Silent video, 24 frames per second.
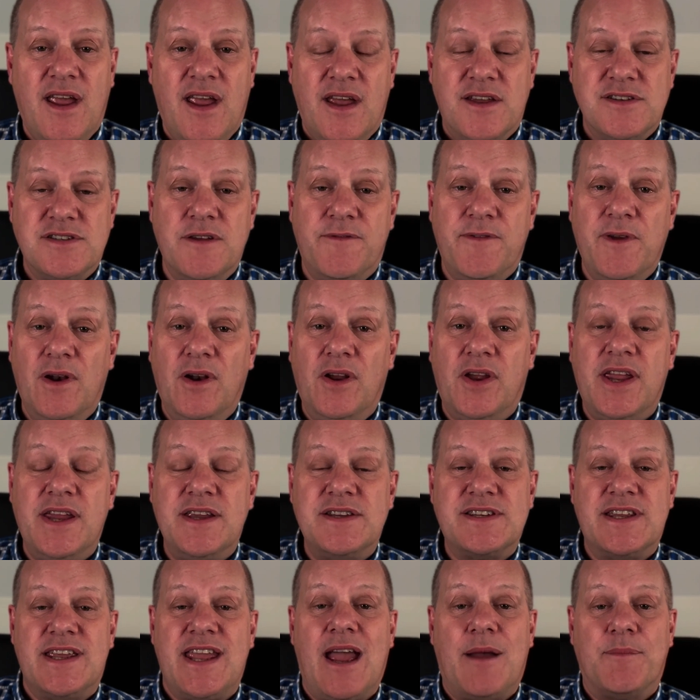So if you're looking
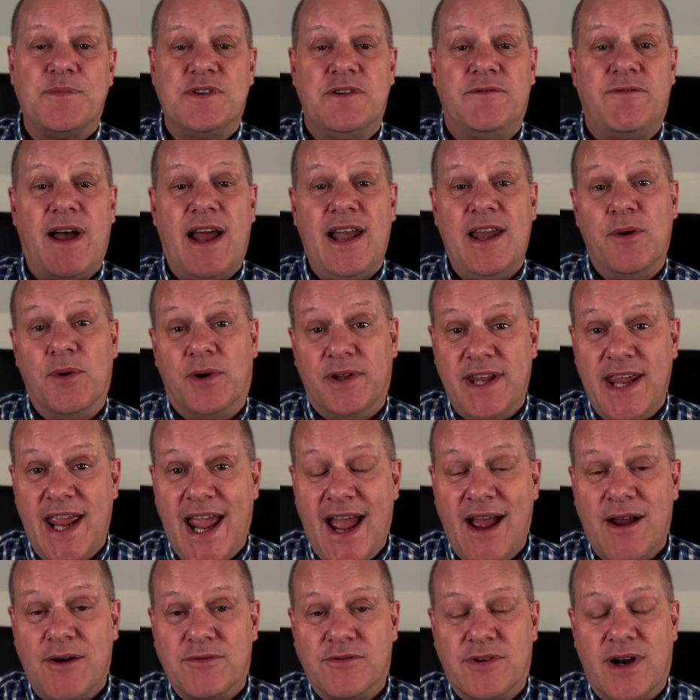to capture value on the
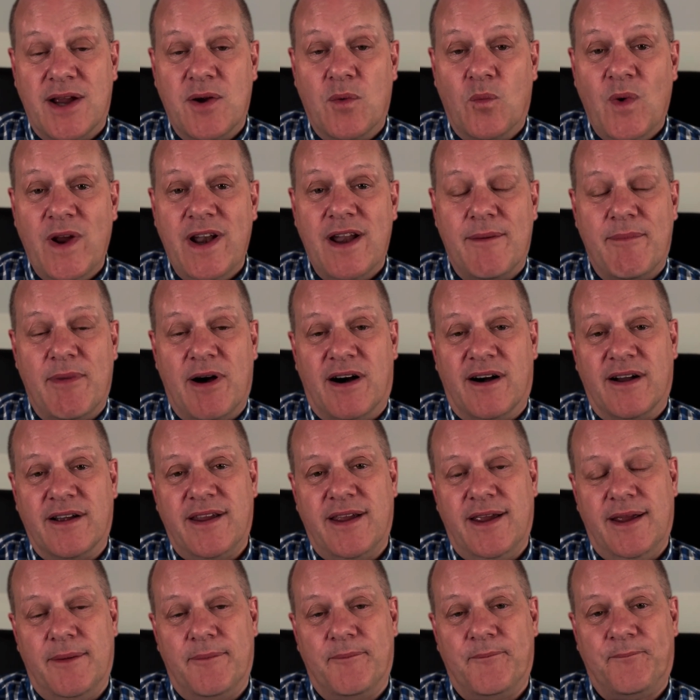outright winner
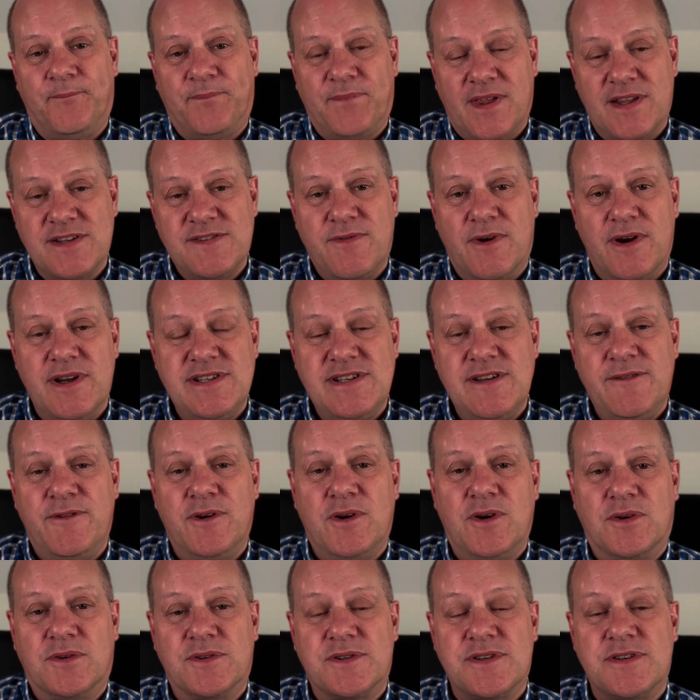market, it's very
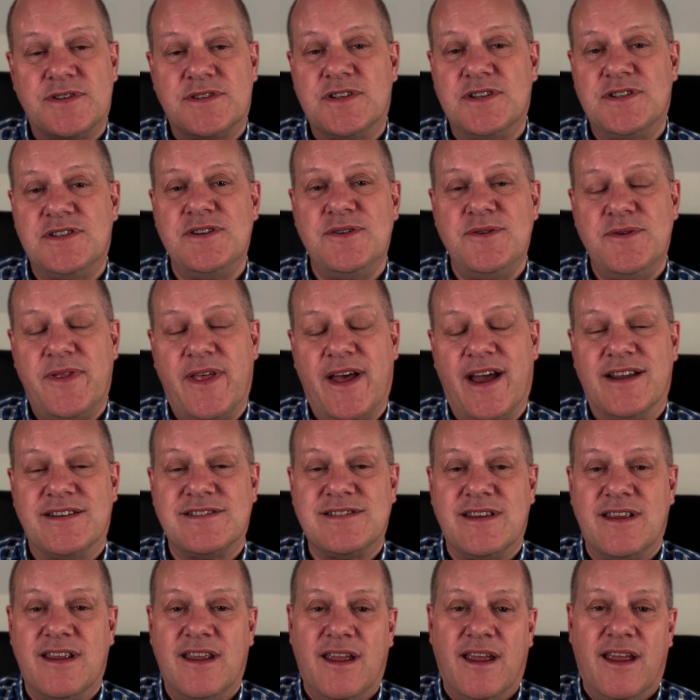difficult to do that
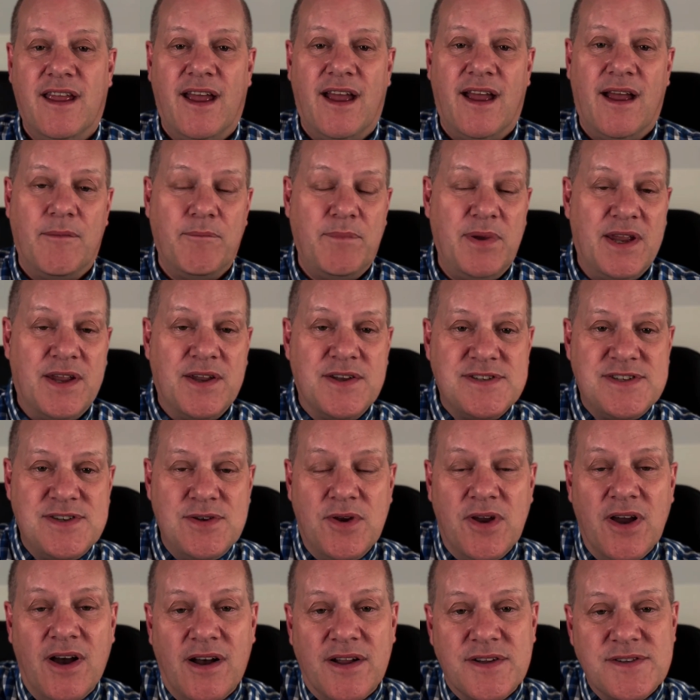because you
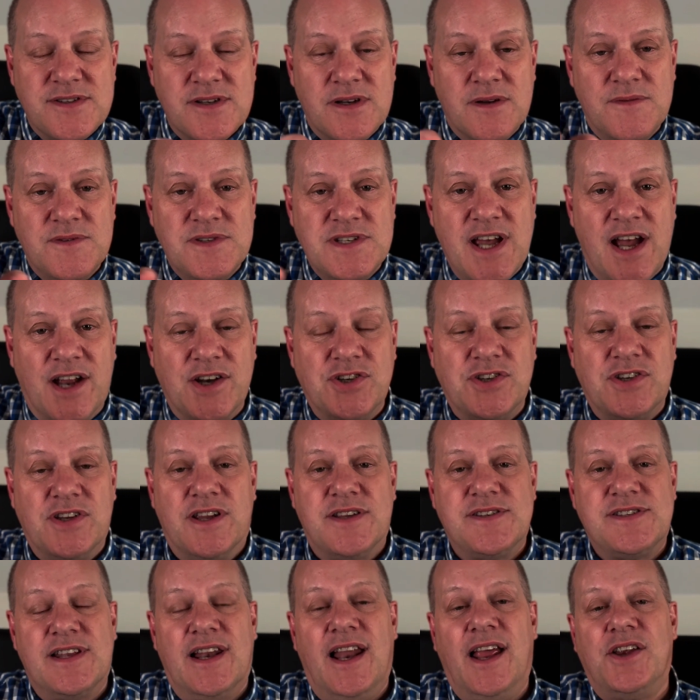can't sort of dutch a
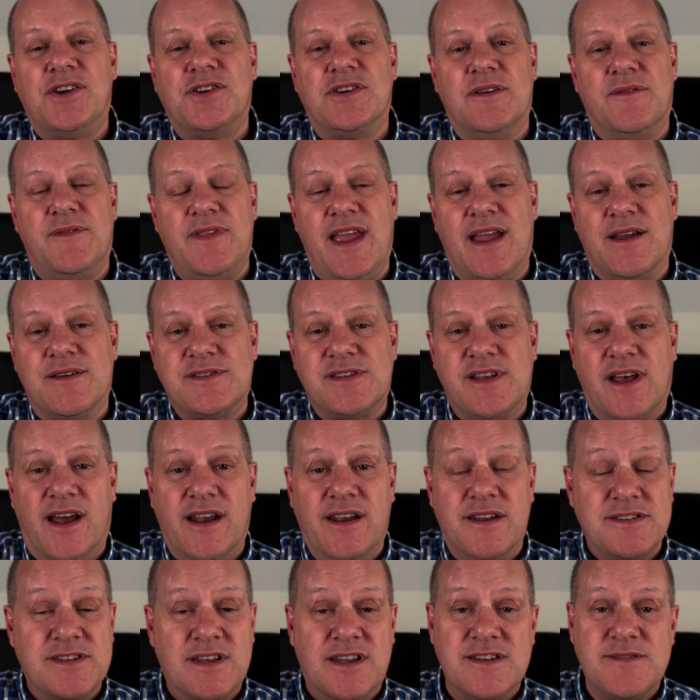selection of the
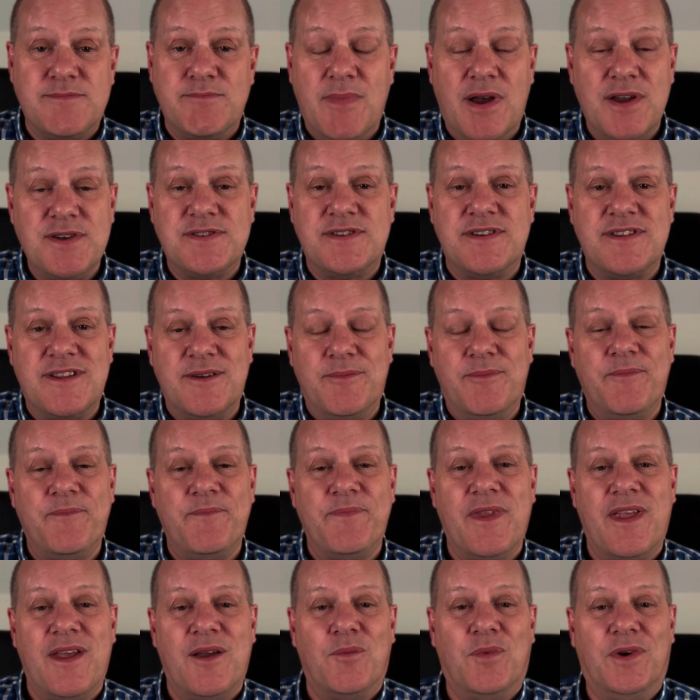outsiders, because most of them
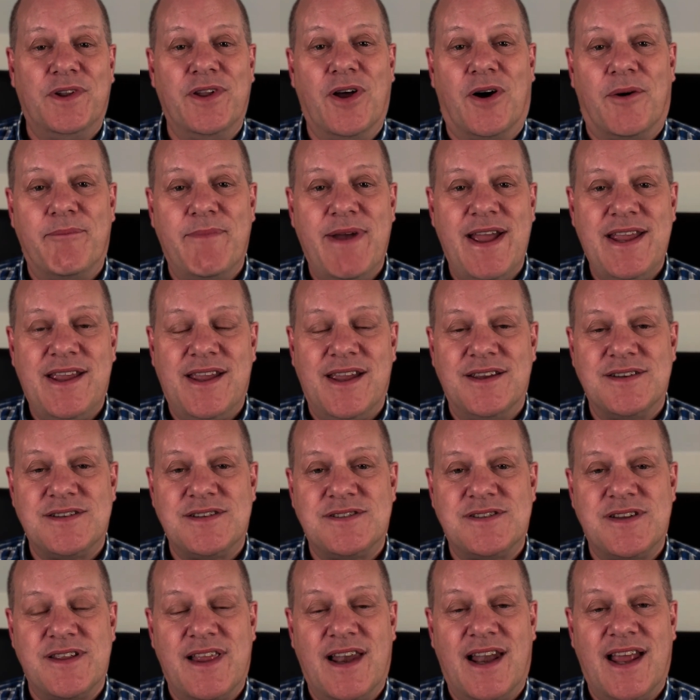will not make it
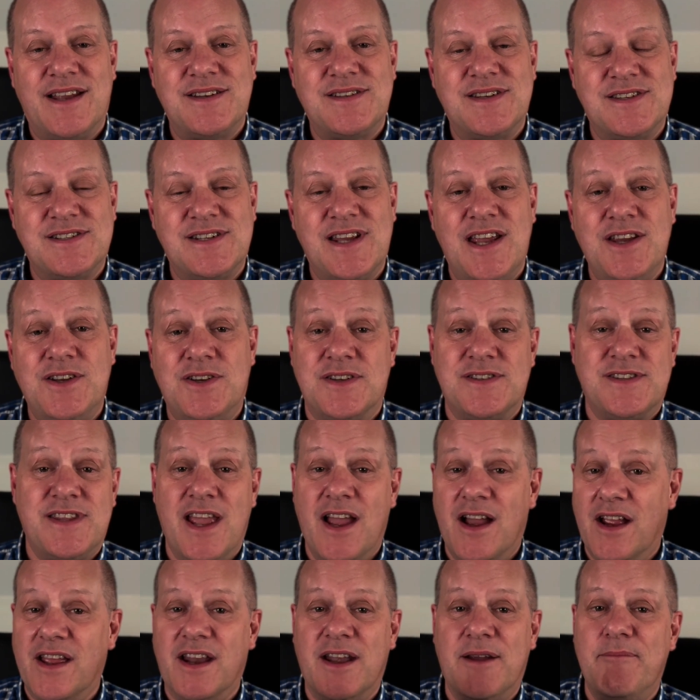to the latter stages. They
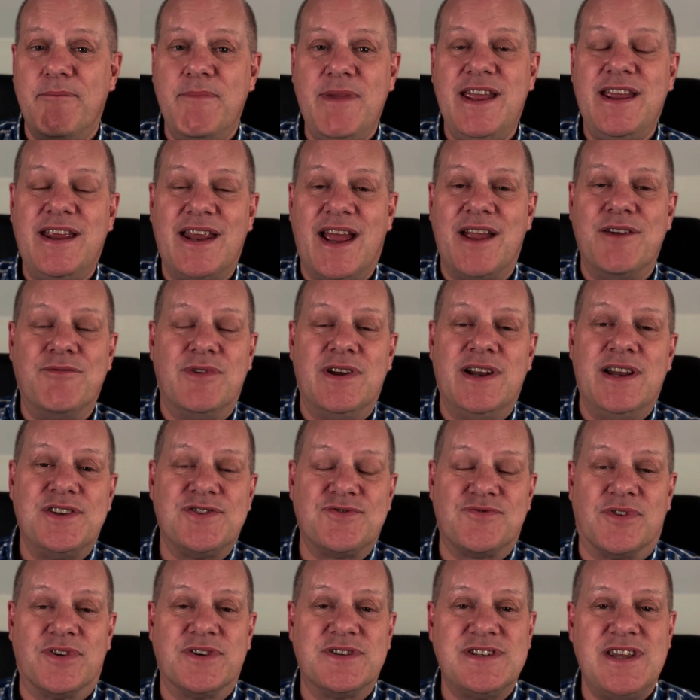are going to meet a really
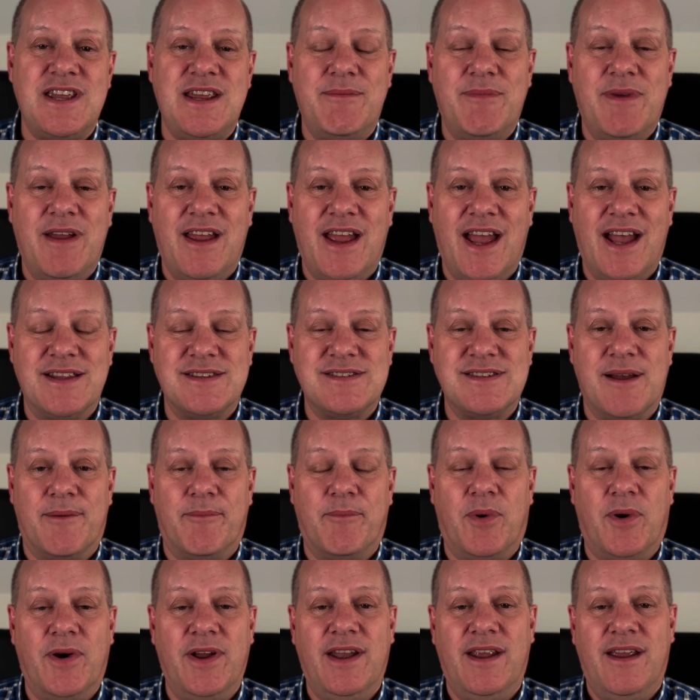strong team at some
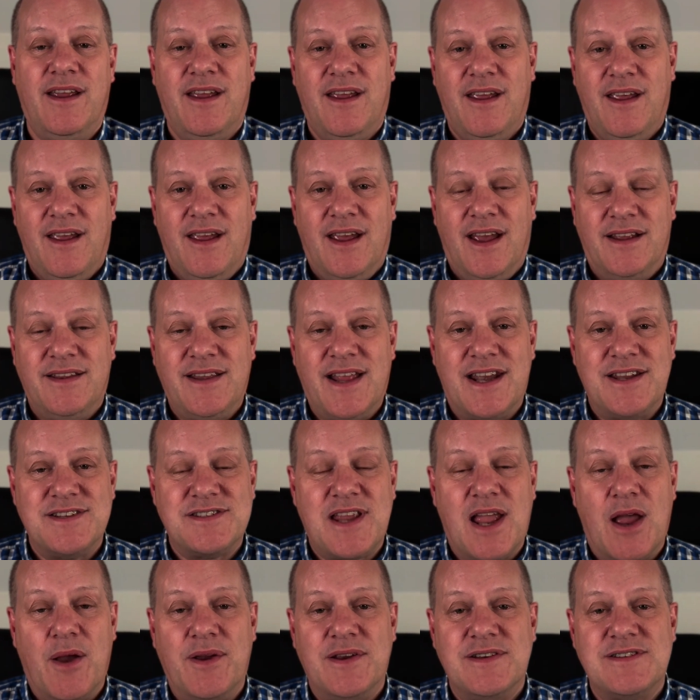point, and that is
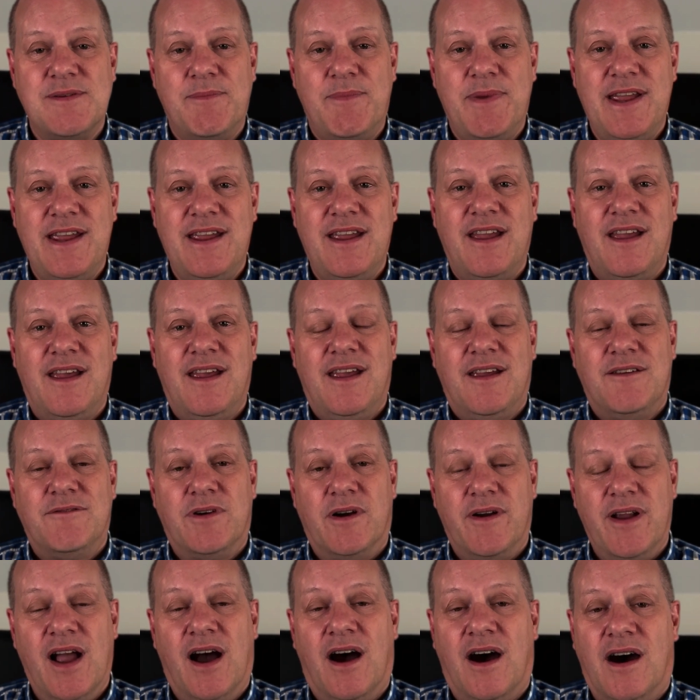going to be
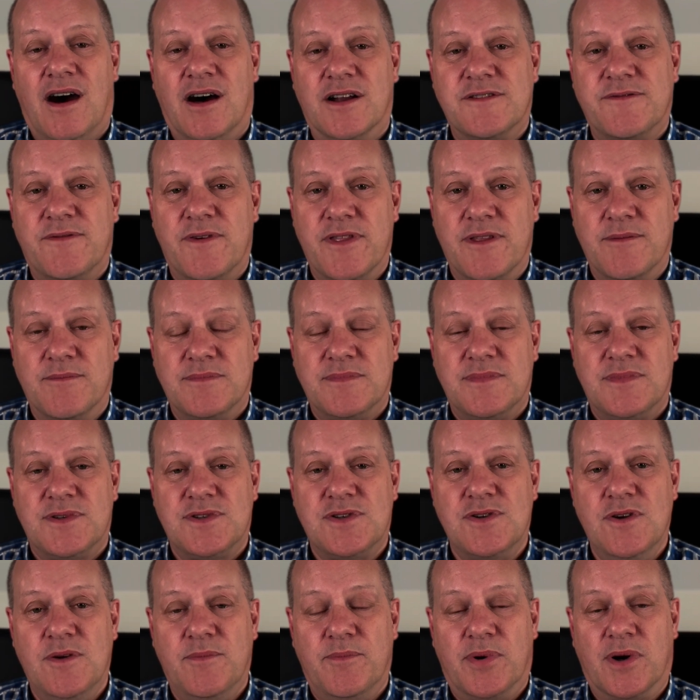very hard for them
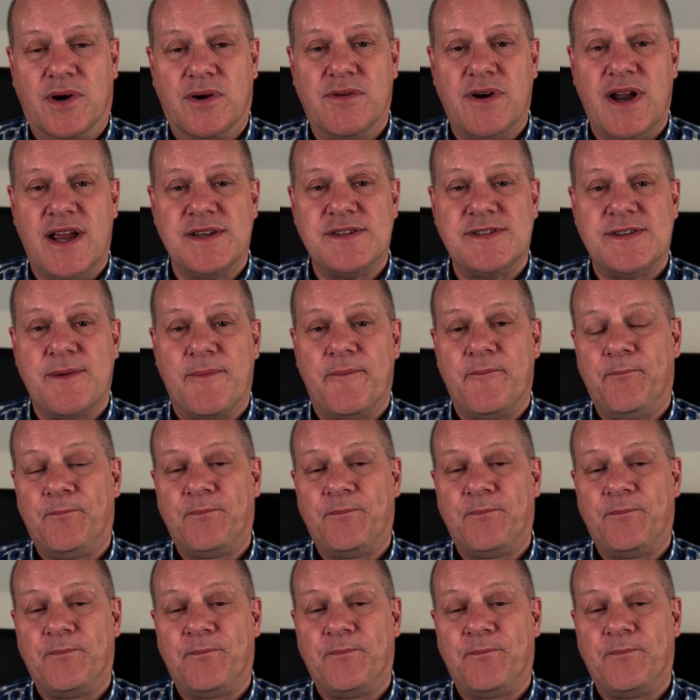to progress.